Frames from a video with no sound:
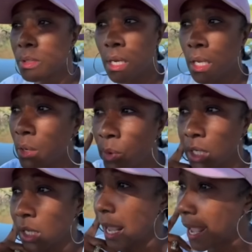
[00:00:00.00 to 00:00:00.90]
to do something. He
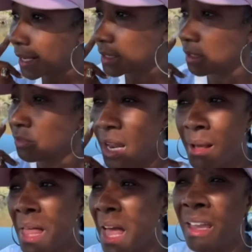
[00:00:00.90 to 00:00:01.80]
want to get active. And
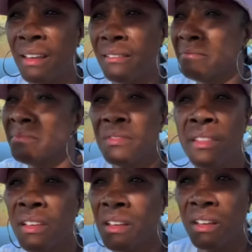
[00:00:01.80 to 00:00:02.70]
I'm like,
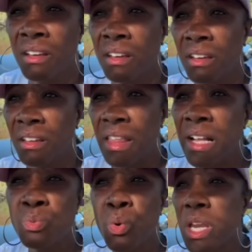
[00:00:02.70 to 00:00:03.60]

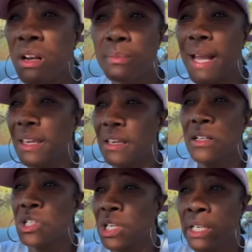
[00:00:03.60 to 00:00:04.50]
that's weird. My
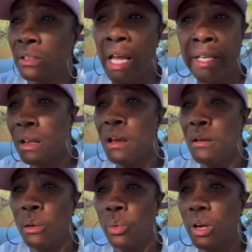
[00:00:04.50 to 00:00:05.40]
kids are here. Like,
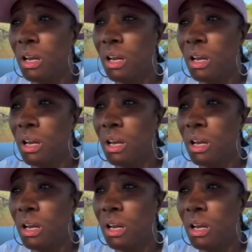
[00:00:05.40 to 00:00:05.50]
no.